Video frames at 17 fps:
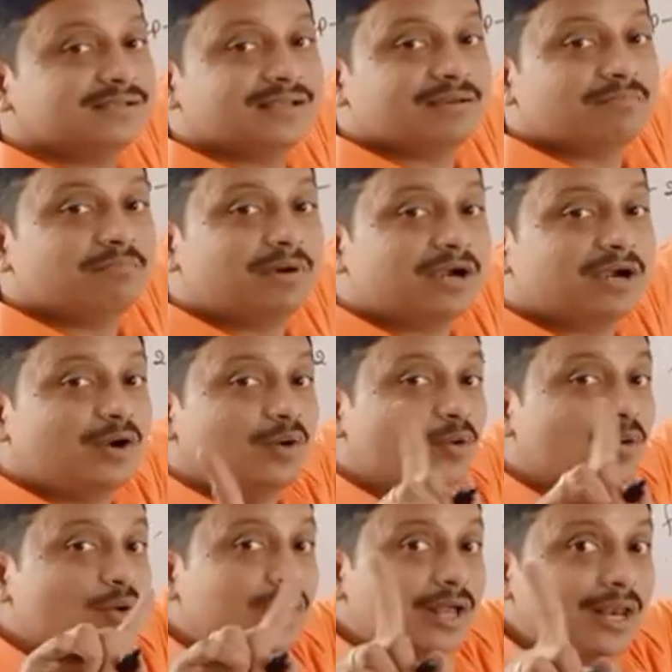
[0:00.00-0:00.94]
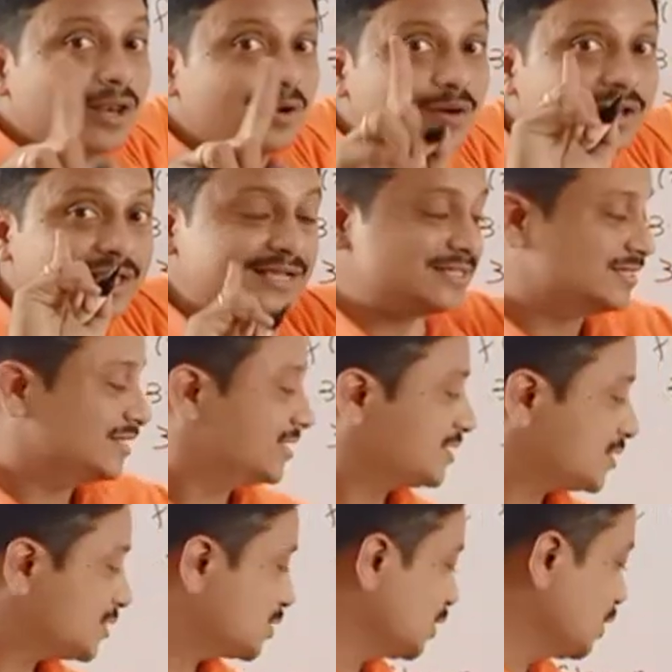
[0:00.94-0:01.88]
but local not
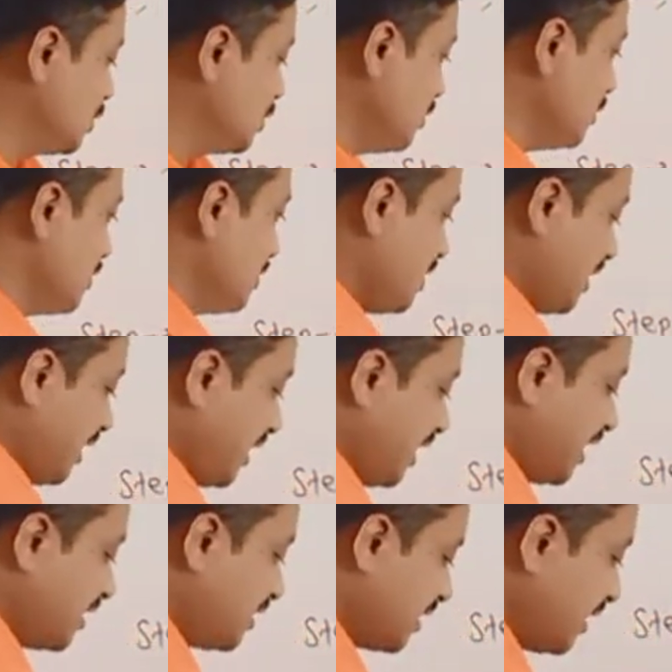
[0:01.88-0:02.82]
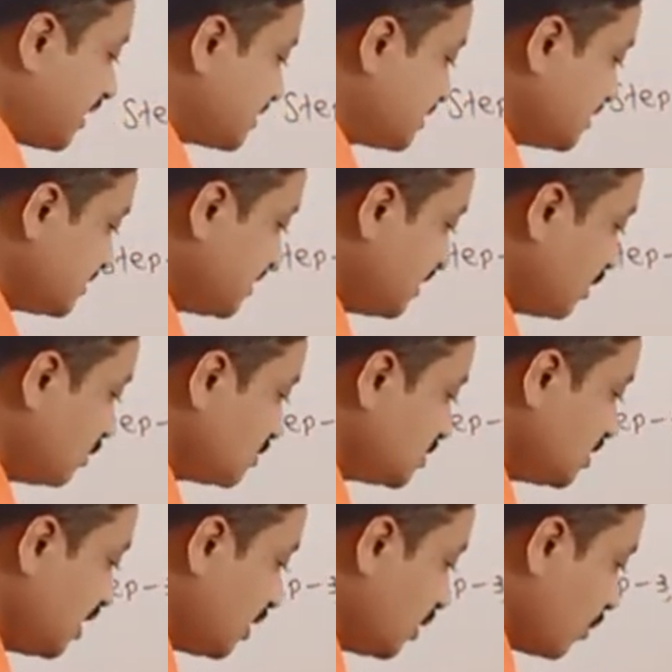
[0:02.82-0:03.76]
exist. So, at x is equal to
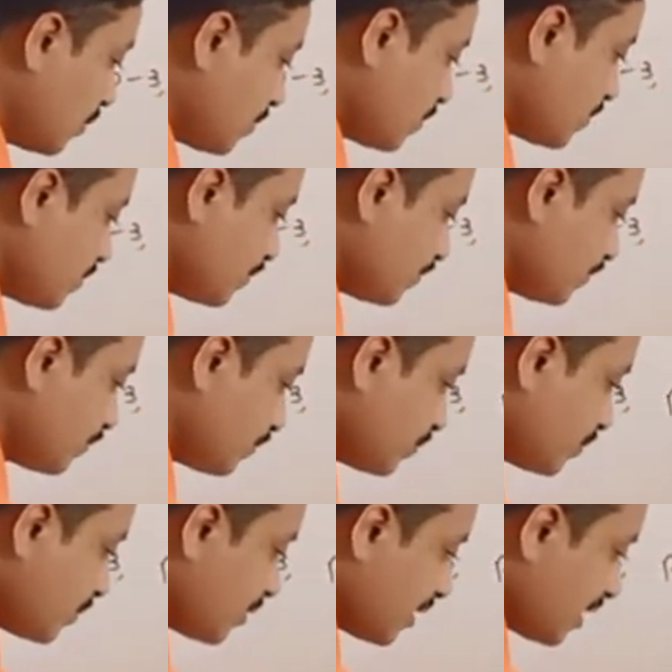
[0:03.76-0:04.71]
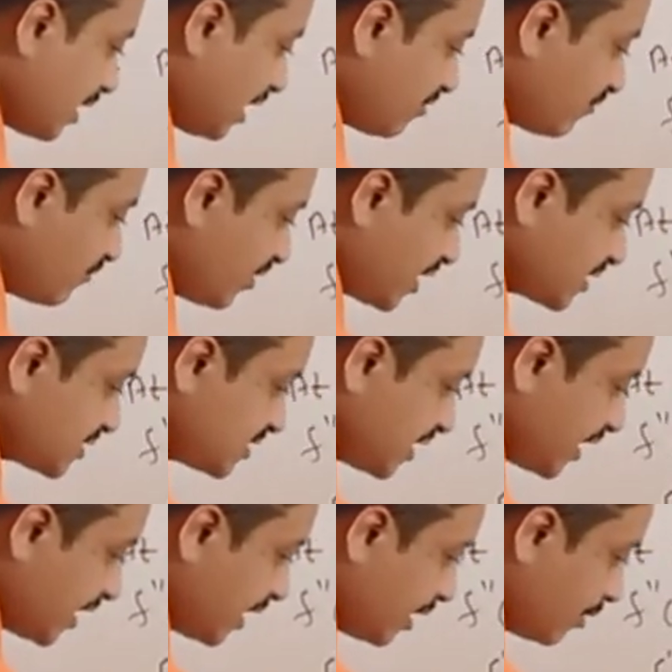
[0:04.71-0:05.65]
0, fx
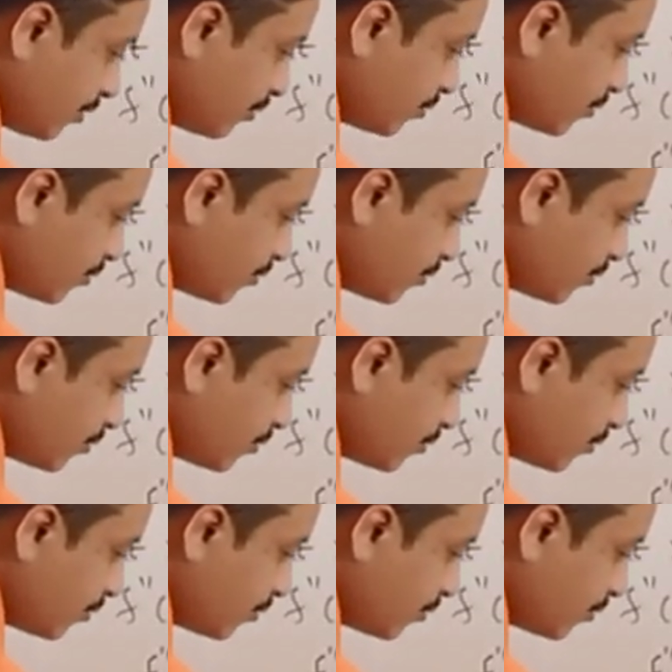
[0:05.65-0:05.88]
have